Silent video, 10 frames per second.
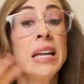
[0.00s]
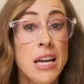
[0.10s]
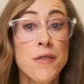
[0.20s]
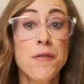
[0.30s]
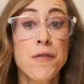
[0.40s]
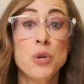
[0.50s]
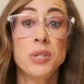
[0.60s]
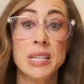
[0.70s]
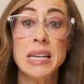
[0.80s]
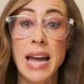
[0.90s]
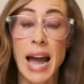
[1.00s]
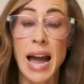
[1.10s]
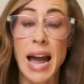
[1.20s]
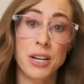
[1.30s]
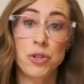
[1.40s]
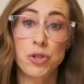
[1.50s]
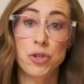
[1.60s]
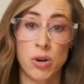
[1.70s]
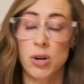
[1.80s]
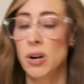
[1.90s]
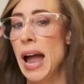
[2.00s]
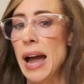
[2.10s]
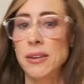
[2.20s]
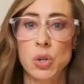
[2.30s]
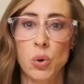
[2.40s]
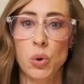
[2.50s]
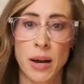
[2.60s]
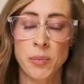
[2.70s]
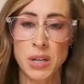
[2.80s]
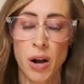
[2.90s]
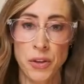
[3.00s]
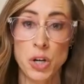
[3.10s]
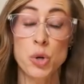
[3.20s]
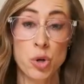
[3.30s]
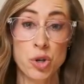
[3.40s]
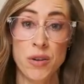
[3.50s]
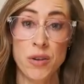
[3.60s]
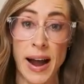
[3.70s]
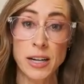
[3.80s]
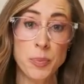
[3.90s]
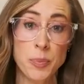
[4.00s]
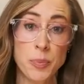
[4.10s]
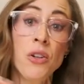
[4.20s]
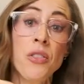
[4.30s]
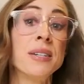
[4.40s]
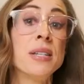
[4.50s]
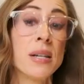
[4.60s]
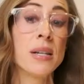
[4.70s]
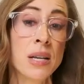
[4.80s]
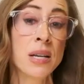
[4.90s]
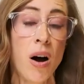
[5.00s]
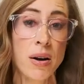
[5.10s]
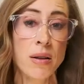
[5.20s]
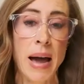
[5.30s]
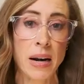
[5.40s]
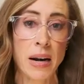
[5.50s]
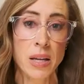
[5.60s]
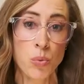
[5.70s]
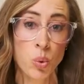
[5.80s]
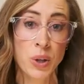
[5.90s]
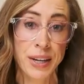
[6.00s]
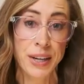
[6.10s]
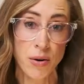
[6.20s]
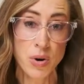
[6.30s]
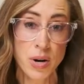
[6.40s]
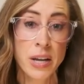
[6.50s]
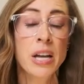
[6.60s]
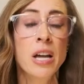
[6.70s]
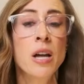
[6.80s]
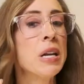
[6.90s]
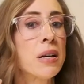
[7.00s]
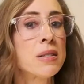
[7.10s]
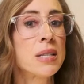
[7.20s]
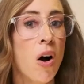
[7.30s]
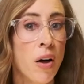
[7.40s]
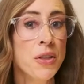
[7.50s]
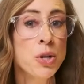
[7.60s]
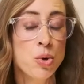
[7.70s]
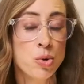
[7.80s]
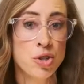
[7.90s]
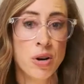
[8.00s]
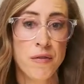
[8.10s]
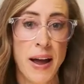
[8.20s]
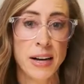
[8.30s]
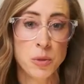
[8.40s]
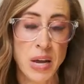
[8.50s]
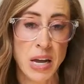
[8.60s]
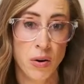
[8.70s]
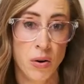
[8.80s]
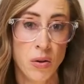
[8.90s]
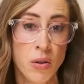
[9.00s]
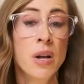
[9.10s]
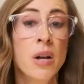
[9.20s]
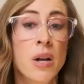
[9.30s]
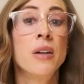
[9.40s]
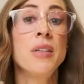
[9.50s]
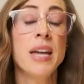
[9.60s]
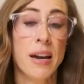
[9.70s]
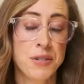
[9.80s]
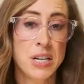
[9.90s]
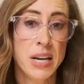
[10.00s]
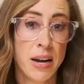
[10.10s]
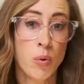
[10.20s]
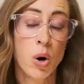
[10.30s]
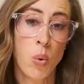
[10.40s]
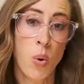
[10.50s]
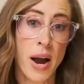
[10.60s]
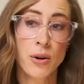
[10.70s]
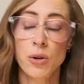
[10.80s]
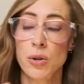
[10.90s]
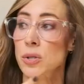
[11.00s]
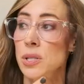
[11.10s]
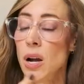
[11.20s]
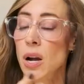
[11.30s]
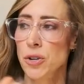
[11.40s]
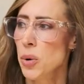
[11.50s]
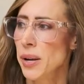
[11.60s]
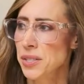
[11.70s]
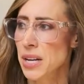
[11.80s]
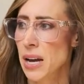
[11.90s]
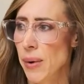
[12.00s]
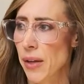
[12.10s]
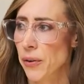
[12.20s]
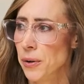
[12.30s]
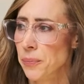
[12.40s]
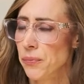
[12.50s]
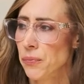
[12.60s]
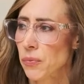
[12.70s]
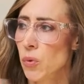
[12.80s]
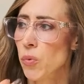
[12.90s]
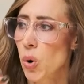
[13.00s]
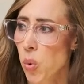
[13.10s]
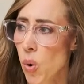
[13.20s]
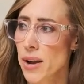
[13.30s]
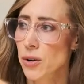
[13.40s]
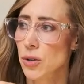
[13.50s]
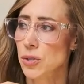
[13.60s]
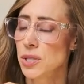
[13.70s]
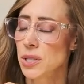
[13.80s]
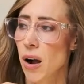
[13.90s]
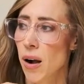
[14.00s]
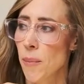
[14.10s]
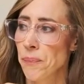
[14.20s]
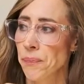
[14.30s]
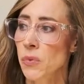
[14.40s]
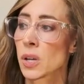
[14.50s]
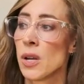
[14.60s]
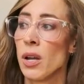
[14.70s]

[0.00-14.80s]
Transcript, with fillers: If you see added sugar X grams on the nutrition fact panel, that doesn't automatically rule it out because on the nutrition fact panel, the FDA requires, or USDA rather, requires um,